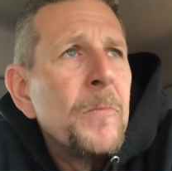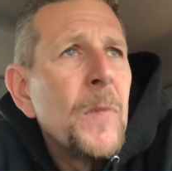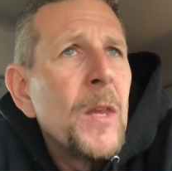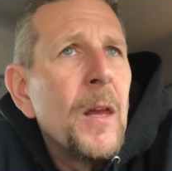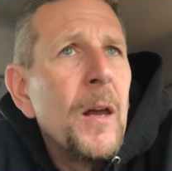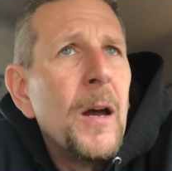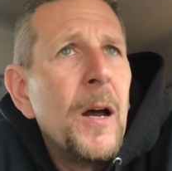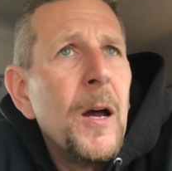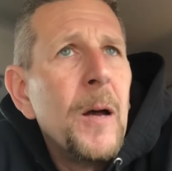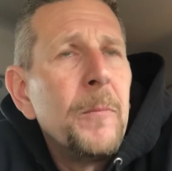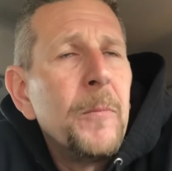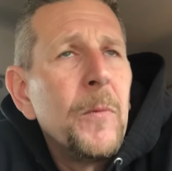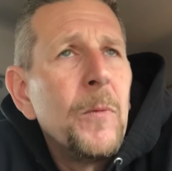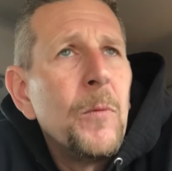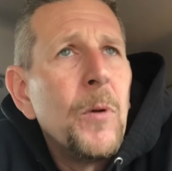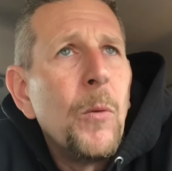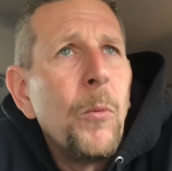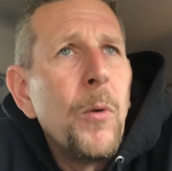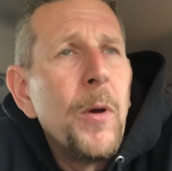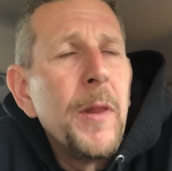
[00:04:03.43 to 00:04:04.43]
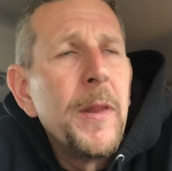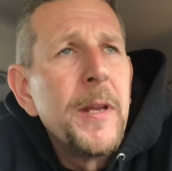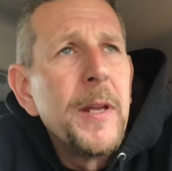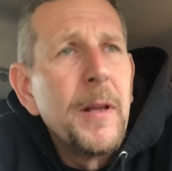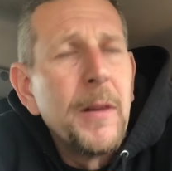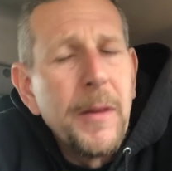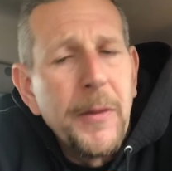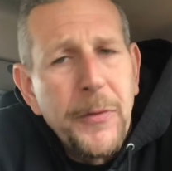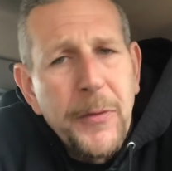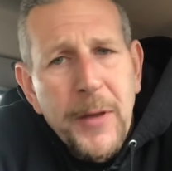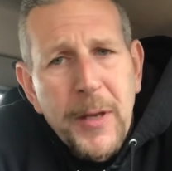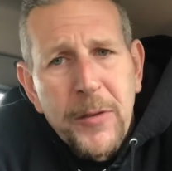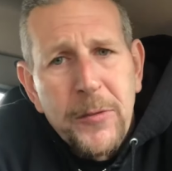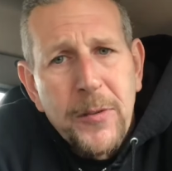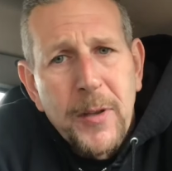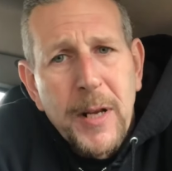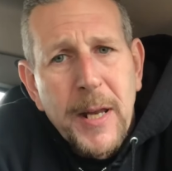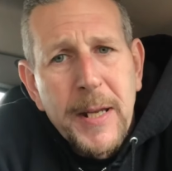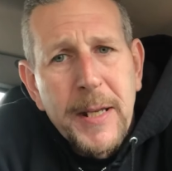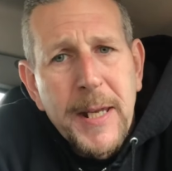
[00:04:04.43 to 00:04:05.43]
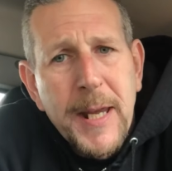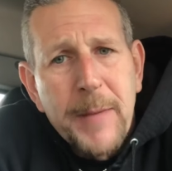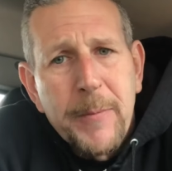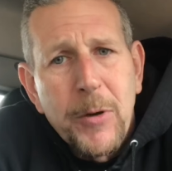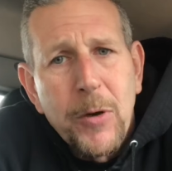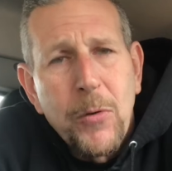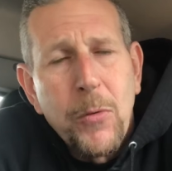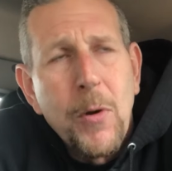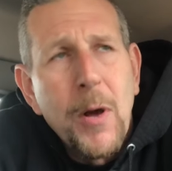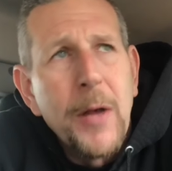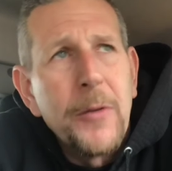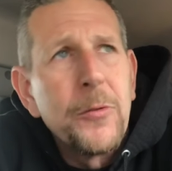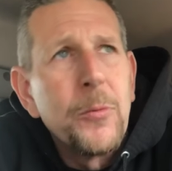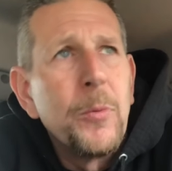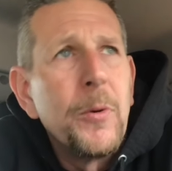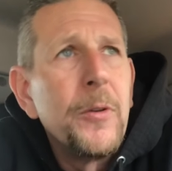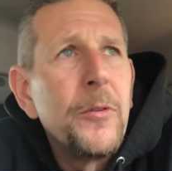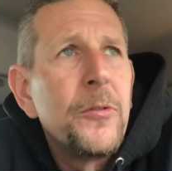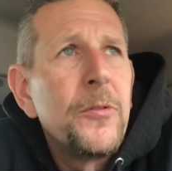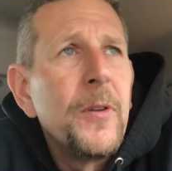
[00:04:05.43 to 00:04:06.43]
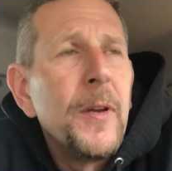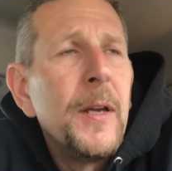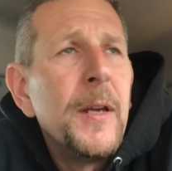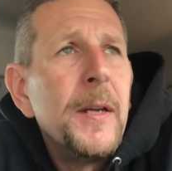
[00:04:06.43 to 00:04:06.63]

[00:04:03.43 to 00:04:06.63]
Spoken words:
Well, one of the other things that I came across was